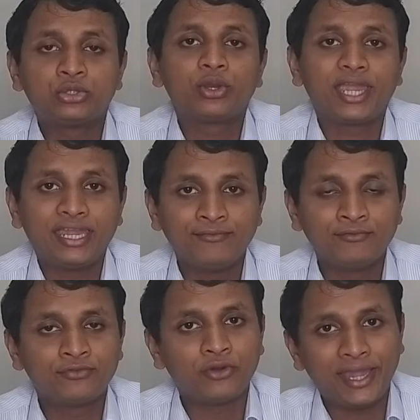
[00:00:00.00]
to
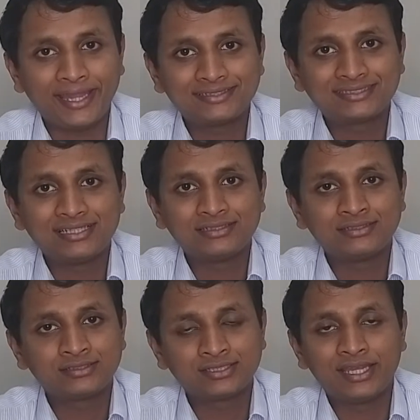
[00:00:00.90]
aim for
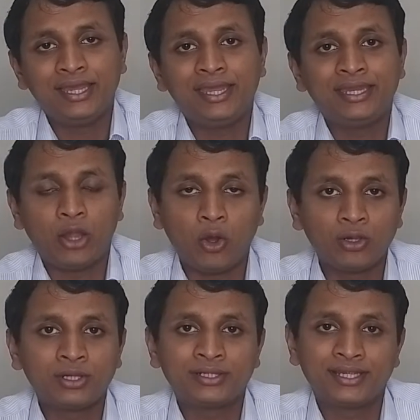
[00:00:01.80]
excellence in
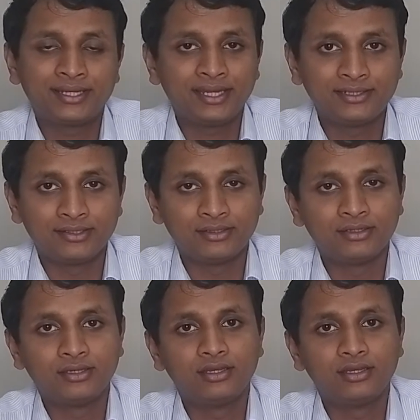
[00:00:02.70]
all that I did.